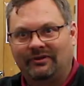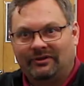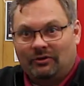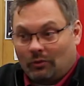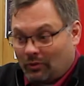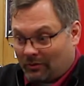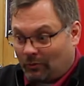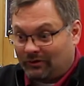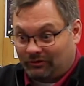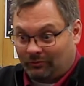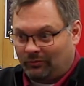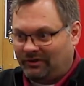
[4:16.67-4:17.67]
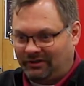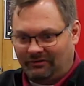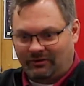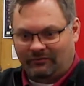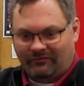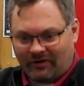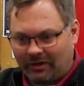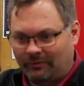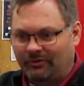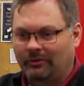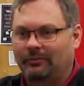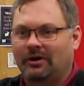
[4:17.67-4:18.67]
They know what to read. They're
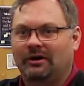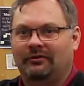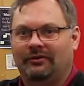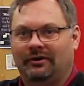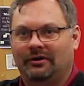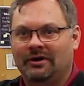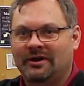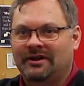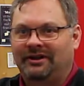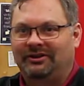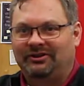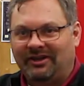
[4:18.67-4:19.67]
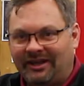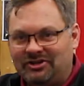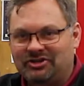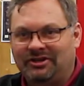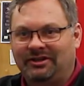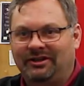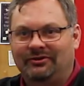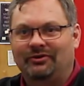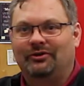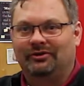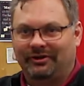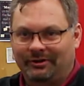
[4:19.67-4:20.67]
following their part. They're engaging in
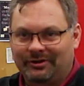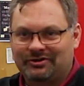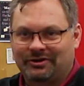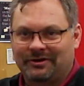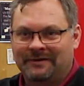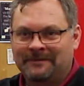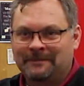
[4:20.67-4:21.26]
the literature.